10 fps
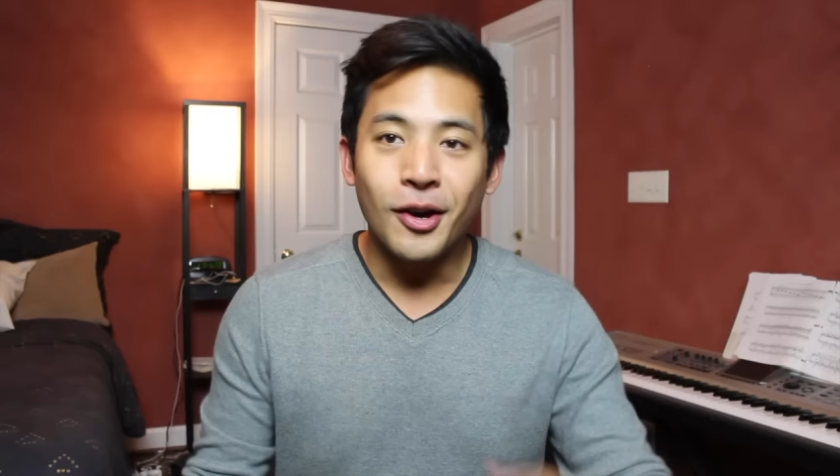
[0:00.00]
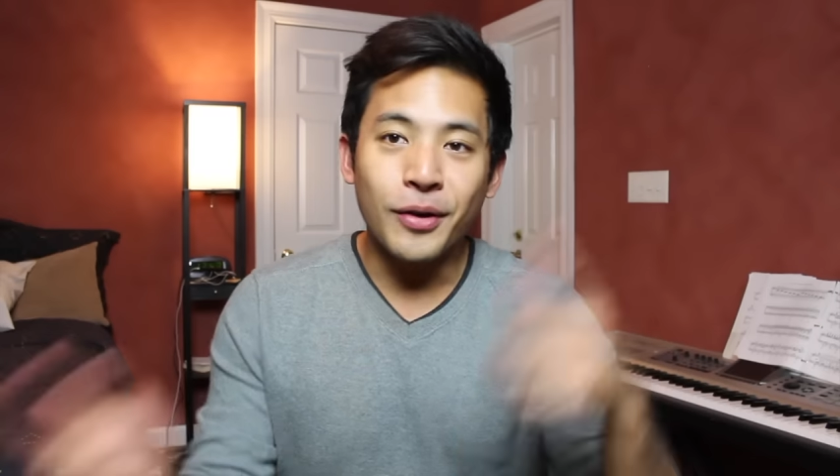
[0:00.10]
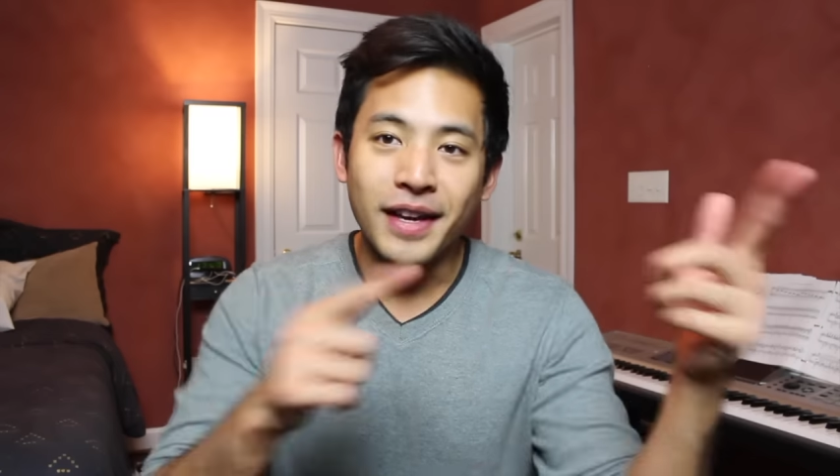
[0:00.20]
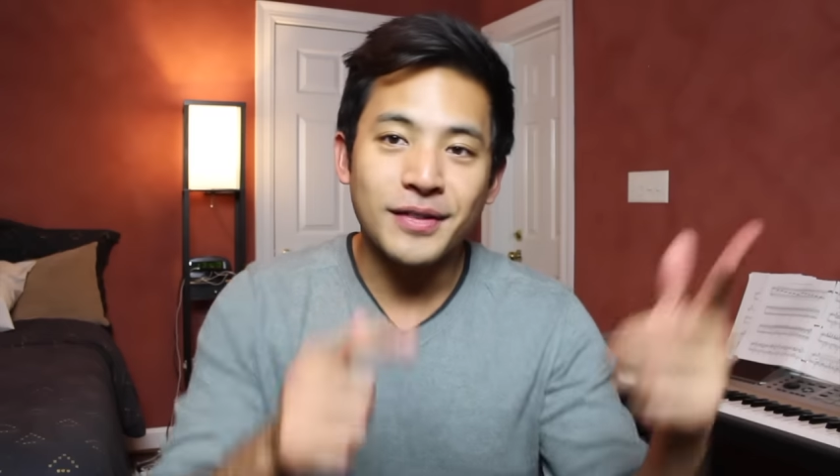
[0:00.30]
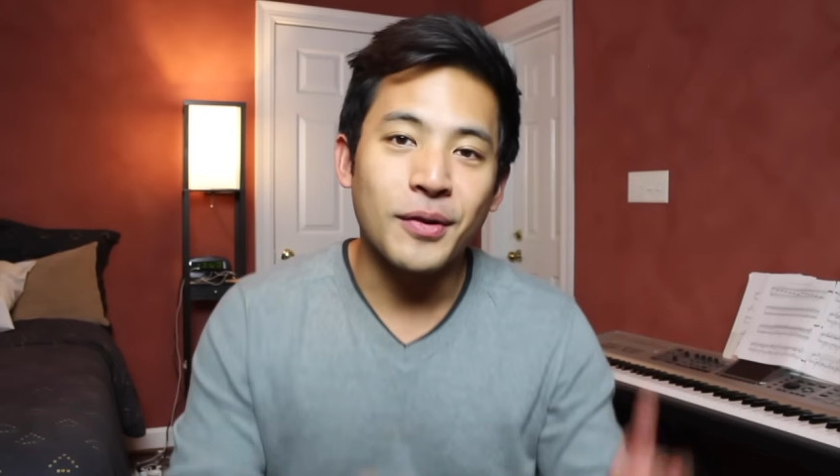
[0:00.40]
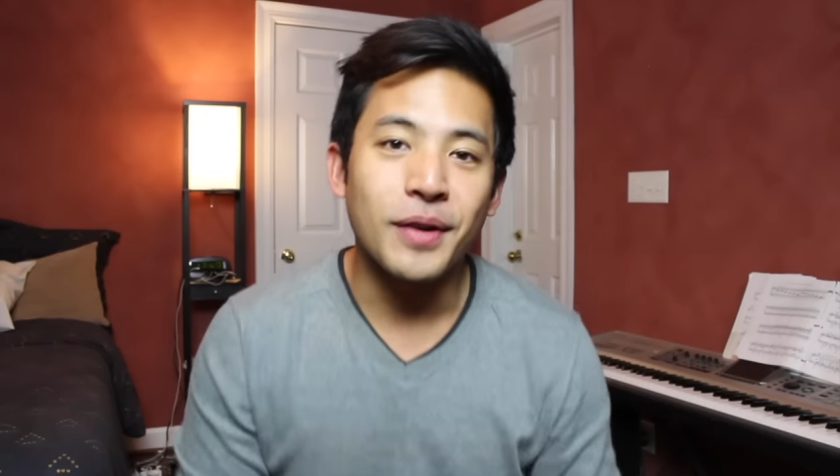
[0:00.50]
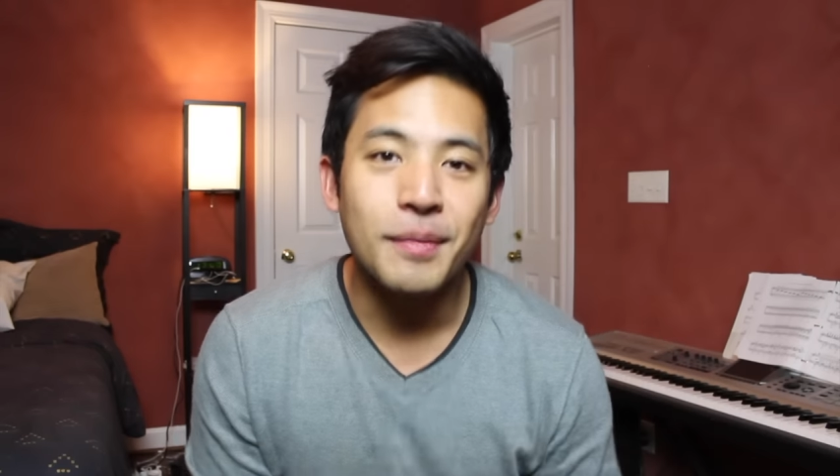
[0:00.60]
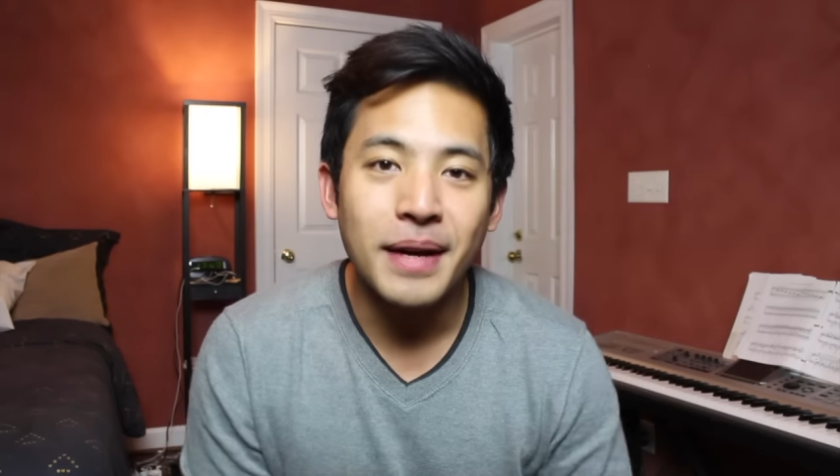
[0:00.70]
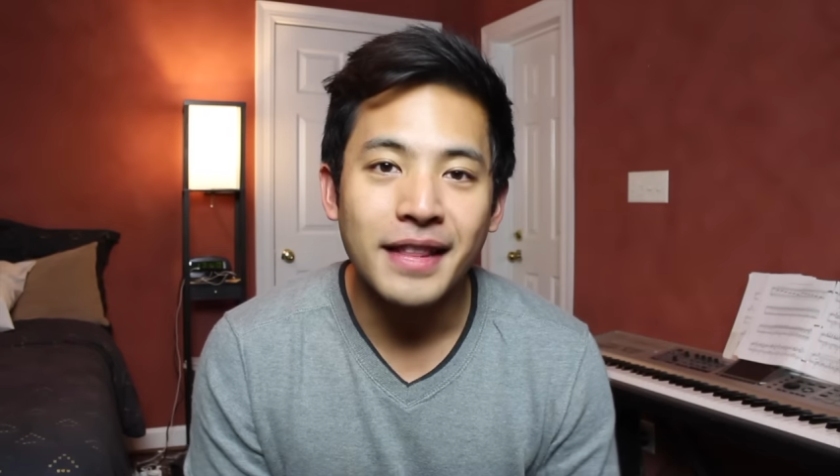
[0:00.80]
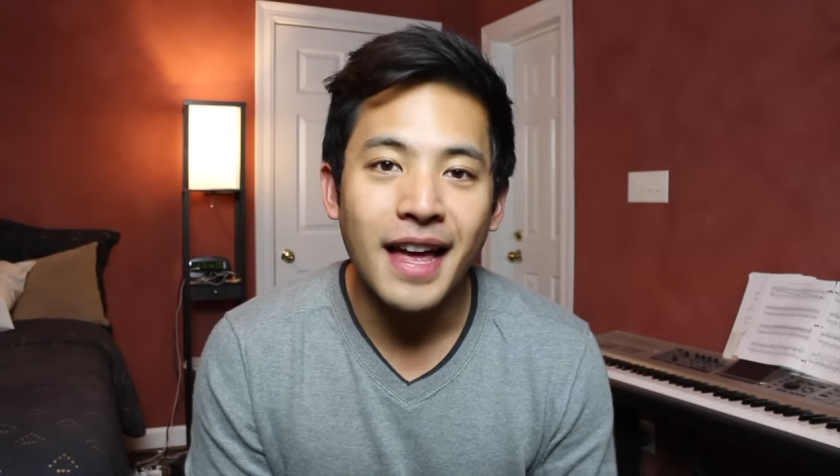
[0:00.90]
Okay, so
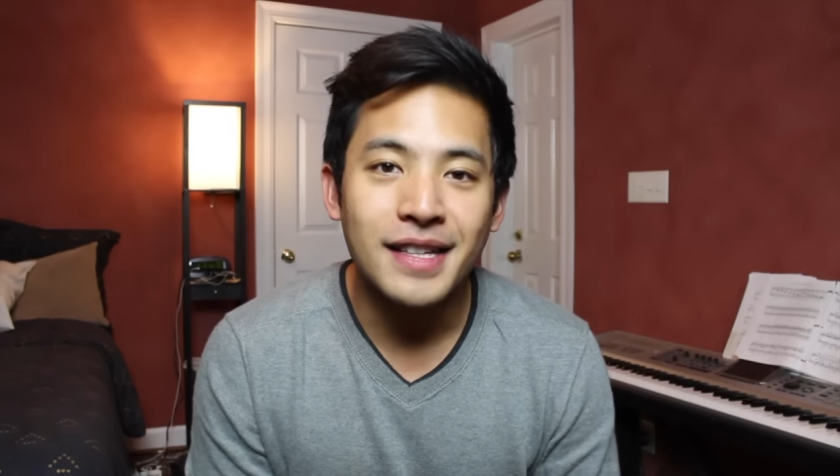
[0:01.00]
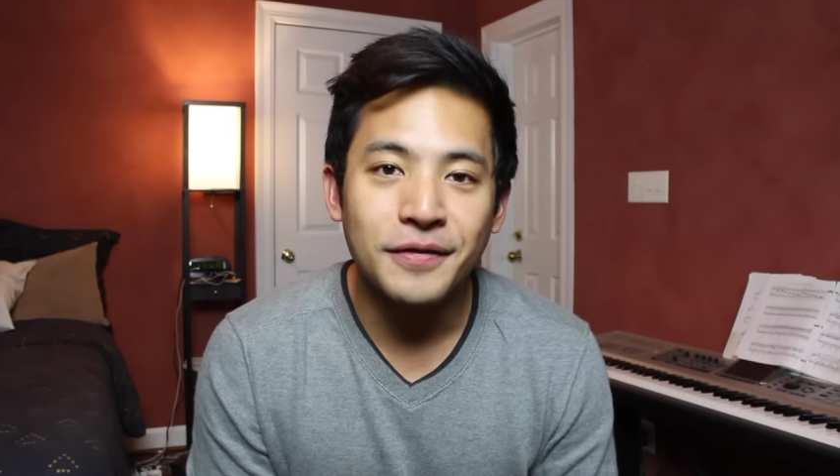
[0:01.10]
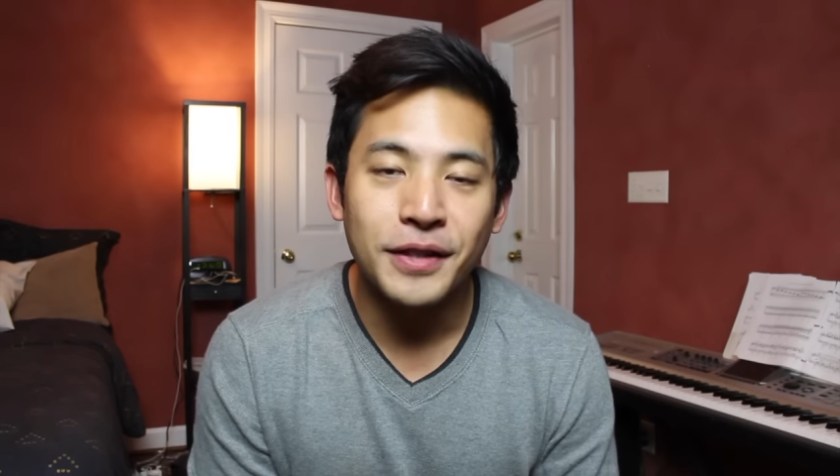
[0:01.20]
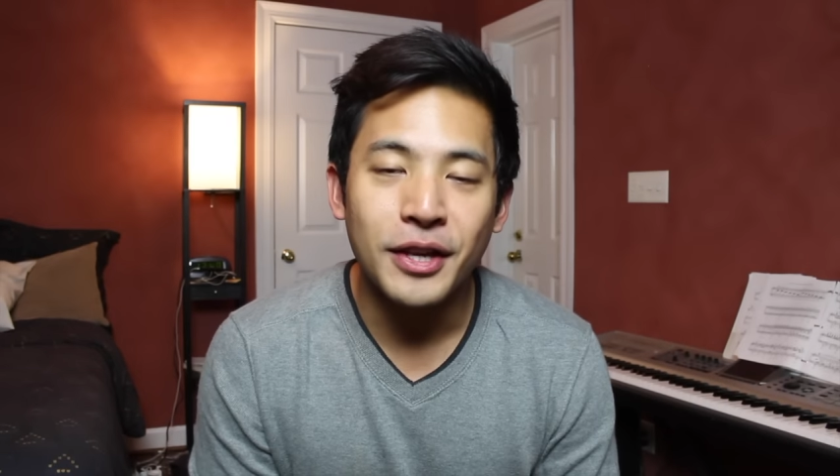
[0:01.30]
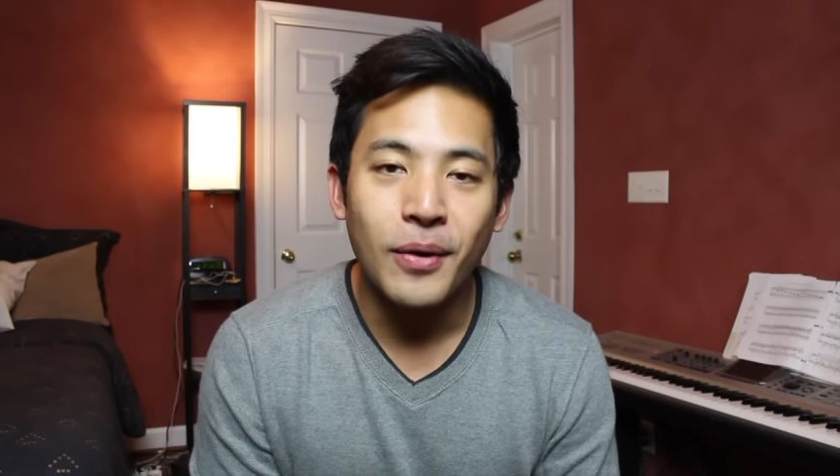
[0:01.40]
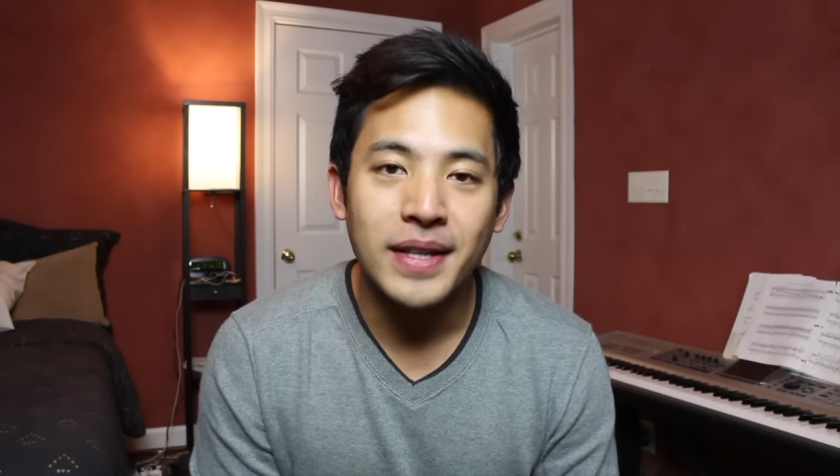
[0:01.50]
in my last video,